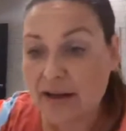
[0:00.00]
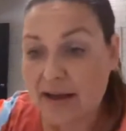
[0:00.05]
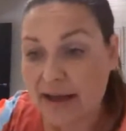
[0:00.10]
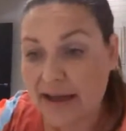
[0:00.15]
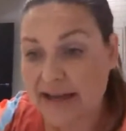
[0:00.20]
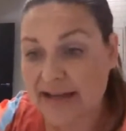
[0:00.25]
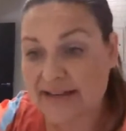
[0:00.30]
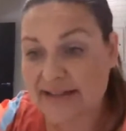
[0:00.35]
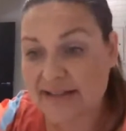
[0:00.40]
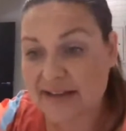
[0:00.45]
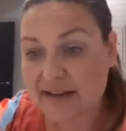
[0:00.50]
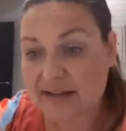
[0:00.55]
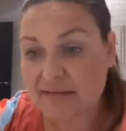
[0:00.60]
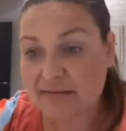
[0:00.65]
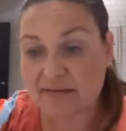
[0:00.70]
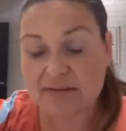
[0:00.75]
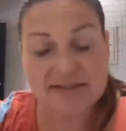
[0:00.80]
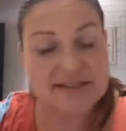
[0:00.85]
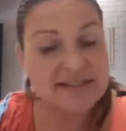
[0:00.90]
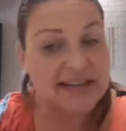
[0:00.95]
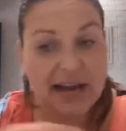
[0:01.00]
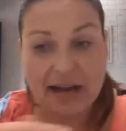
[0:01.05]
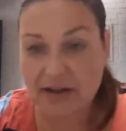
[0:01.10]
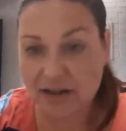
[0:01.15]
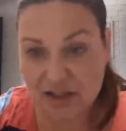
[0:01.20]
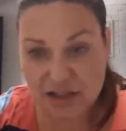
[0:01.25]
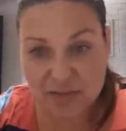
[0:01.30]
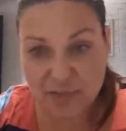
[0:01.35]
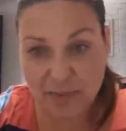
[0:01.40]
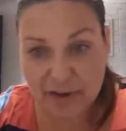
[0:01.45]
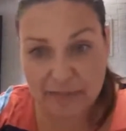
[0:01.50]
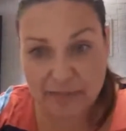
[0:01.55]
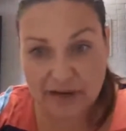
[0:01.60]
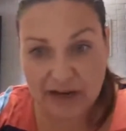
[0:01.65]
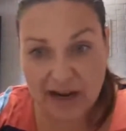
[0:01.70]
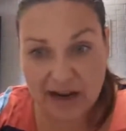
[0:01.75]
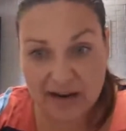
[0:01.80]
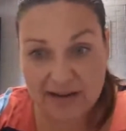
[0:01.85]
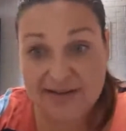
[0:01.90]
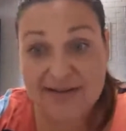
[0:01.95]
is that standard sperm
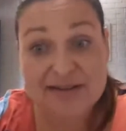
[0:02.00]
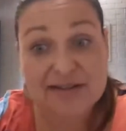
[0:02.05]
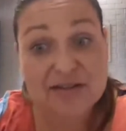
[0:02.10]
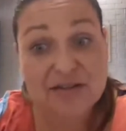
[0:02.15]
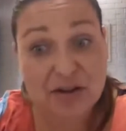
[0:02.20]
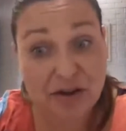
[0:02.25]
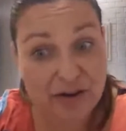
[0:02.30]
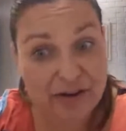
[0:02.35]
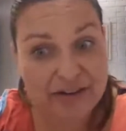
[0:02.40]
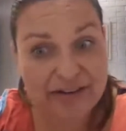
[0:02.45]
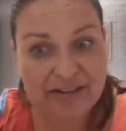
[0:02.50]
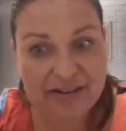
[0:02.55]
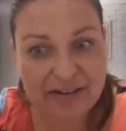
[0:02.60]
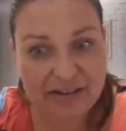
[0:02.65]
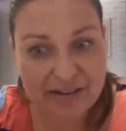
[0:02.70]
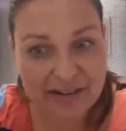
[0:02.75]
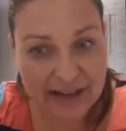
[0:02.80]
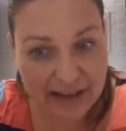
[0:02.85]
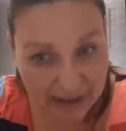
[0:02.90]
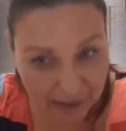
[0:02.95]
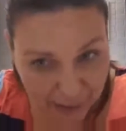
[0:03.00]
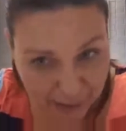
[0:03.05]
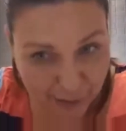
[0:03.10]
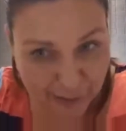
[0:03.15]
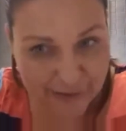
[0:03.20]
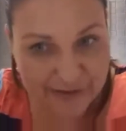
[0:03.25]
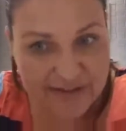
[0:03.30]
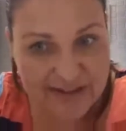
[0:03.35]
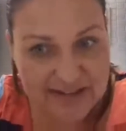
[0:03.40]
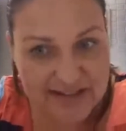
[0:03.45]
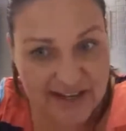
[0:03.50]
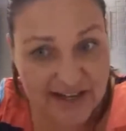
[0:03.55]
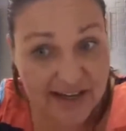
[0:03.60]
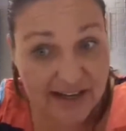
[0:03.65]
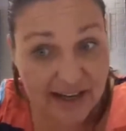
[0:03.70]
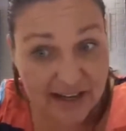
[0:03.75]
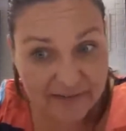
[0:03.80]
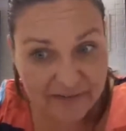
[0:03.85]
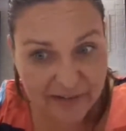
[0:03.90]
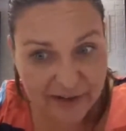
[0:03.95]
analysis don't include the
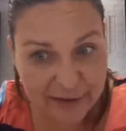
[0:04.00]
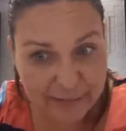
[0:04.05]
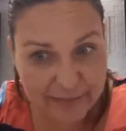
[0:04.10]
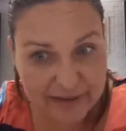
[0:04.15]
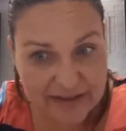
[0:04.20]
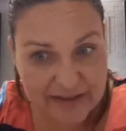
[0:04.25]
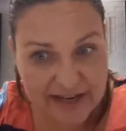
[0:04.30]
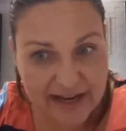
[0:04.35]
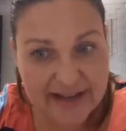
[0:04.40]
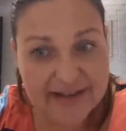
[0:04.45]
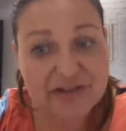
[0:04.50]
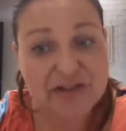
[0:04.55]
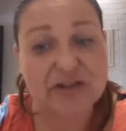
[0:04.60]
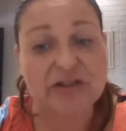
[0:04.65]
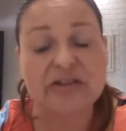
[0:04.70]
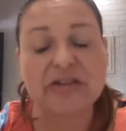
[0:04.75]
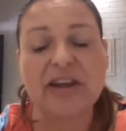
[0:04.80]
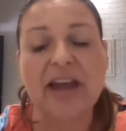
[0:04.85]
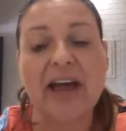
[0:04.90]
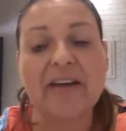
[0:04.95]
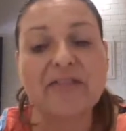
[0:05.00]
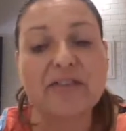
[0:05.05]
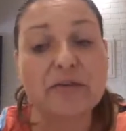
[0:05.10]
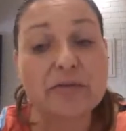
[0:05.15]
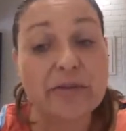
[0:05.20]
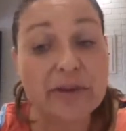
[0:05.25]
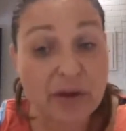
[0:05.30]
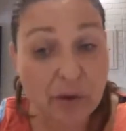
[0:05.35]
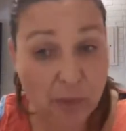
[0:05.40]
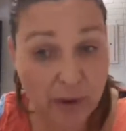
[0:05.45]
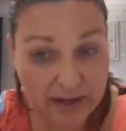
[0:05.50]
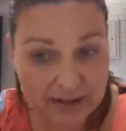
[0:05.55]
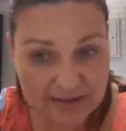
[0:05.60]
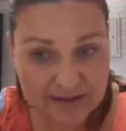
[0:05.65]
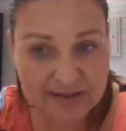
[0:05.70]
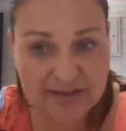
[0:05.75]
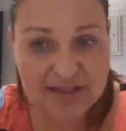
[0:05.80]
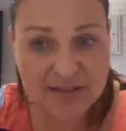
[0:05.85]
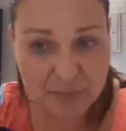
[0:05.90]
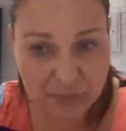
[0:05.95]
DNA fragmentation. You have to request
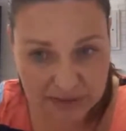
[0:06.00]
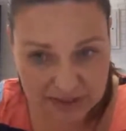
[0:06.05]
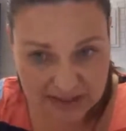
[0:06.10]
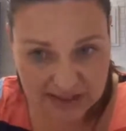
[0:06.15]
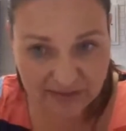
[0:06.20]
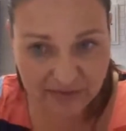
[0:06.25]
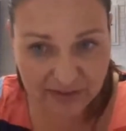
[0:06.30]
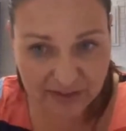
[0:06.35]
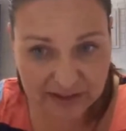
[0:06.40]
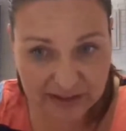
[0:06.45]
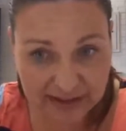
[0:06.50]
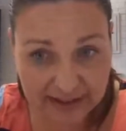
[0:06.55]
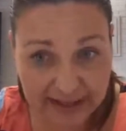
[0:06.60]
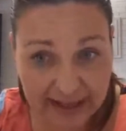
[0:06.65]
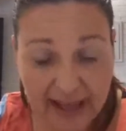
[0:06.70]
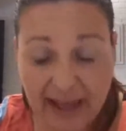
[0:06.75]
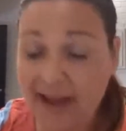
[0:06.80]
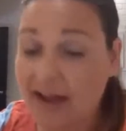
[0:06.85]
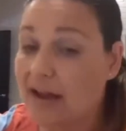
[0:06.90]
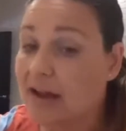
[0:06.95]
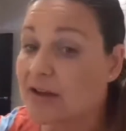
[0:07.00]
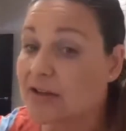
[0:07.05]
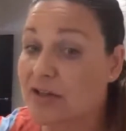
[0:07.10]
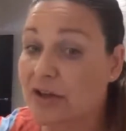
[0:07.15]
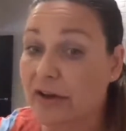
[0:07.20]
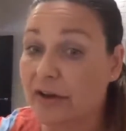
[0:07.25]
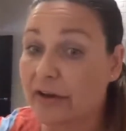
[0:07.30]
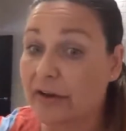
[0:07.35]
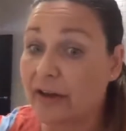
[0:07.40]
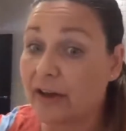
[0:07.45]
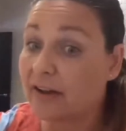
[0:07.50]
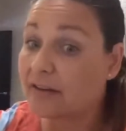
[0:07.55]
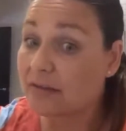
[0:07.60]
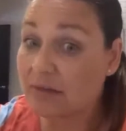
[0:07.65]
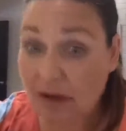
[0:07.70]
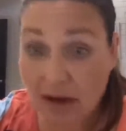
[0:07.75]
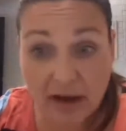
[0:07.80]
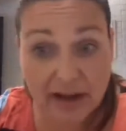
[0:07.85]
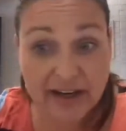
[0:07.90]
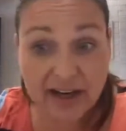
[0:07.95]
it specifically. So
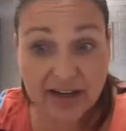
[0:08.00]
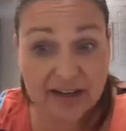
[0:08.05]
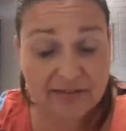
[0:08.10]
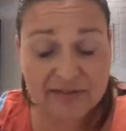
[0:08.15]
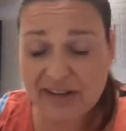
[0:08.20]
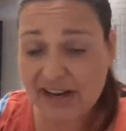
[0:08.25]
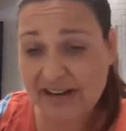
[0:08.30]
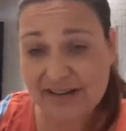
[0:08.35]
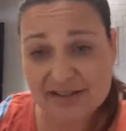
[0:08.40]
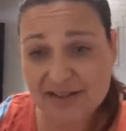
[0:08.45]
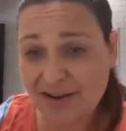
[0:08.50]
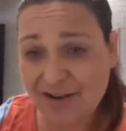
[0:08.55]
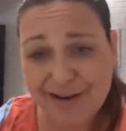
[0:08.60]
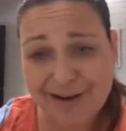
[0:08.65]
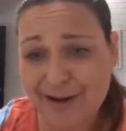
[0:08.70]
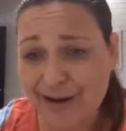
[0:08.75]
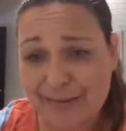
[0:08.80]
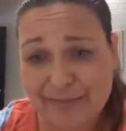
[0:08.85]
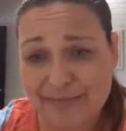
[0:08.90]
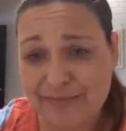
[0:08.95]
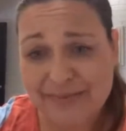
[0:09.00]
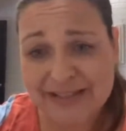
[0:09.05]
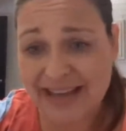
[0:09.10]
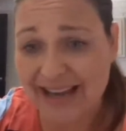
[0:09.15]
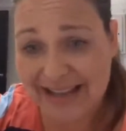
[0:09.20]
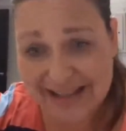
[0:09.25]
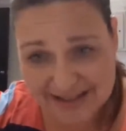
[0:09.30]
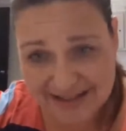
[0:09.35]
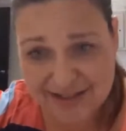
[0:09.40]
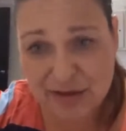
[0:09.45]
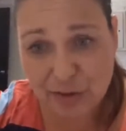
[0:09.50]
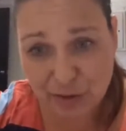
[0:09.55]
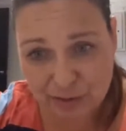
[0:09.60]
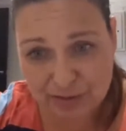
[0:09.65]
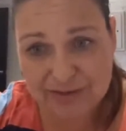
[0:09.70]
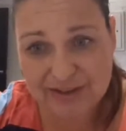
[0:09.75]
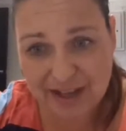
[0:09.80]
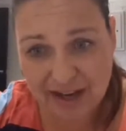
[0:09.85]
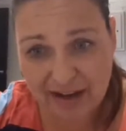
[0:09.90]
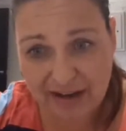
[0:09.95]
9 out of 10 times it's
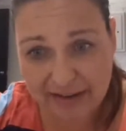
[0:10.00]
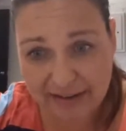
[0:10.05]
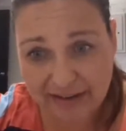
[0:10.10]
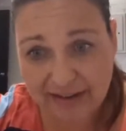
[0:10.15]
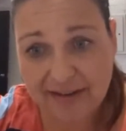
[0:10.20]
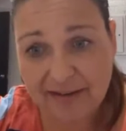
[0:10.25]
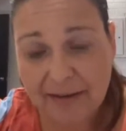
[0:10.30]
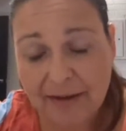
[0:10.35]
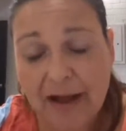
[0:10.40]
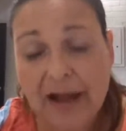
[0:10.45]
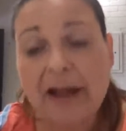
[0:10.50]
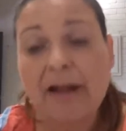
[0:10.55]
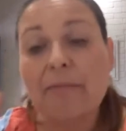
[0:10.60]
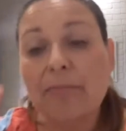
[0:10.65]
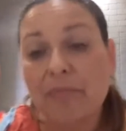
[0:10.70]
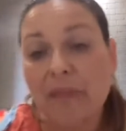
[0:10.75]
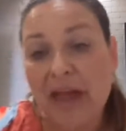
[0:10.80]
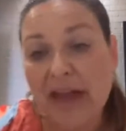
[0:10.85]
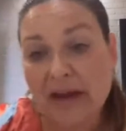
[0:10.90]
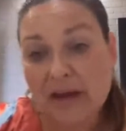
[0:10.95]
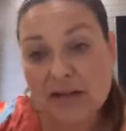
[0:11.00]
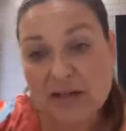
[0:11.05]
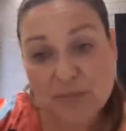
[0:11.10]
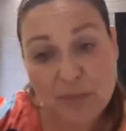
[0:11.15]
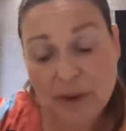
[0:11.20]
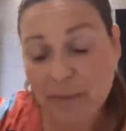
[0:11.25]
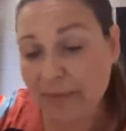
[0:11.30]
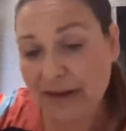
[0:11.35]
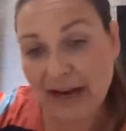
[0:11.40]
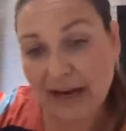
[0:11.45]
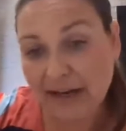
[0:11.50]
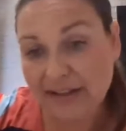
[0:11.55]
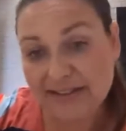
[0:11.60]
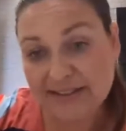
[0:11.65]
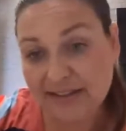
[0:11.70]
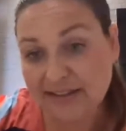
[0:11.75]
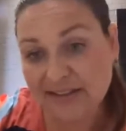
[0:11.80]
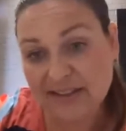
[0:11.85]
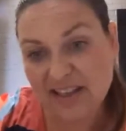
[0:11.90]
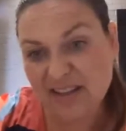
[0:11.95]
not done. And a sperm
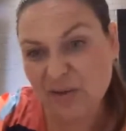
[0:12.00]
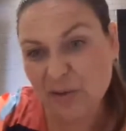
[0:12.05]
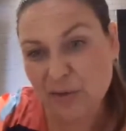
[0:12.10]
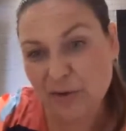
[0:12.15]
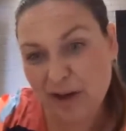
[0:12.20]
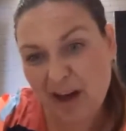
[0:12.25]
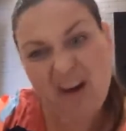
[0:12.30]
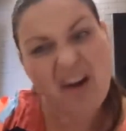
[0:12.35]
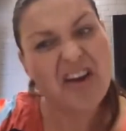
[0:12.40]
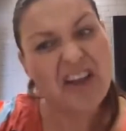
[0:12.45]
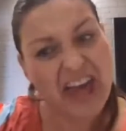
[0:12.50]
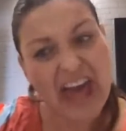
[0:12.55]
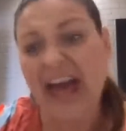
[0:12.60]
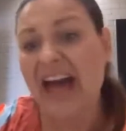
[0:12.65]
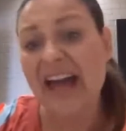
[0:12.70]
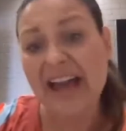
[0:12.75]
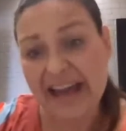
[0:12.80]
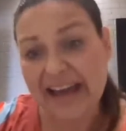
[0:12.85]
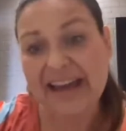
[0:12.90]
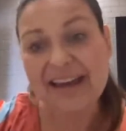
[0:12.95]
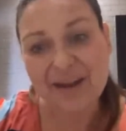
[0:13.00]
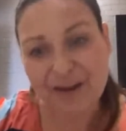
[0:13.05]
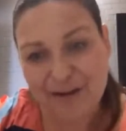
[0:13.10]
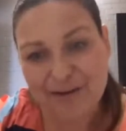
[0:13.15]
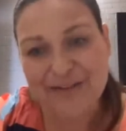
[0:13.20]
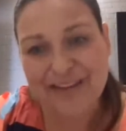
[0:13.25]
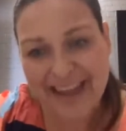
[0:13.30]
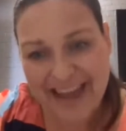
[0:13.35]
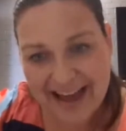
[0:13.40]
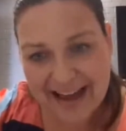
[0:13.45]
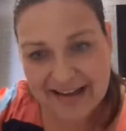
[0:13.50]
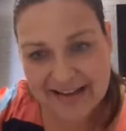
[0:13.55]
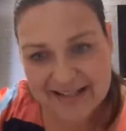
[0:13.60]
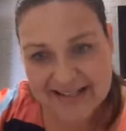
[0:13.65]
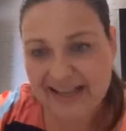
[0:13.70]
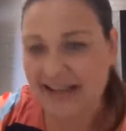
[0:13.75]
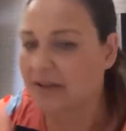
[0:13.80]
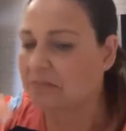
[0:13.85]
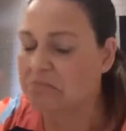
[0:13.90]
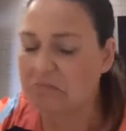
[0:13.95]
analysis can look okay on the
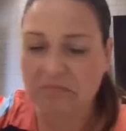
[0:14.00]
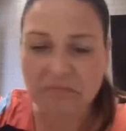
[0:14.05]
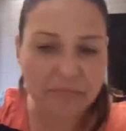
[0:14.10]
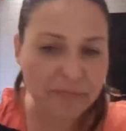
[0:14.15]
outset,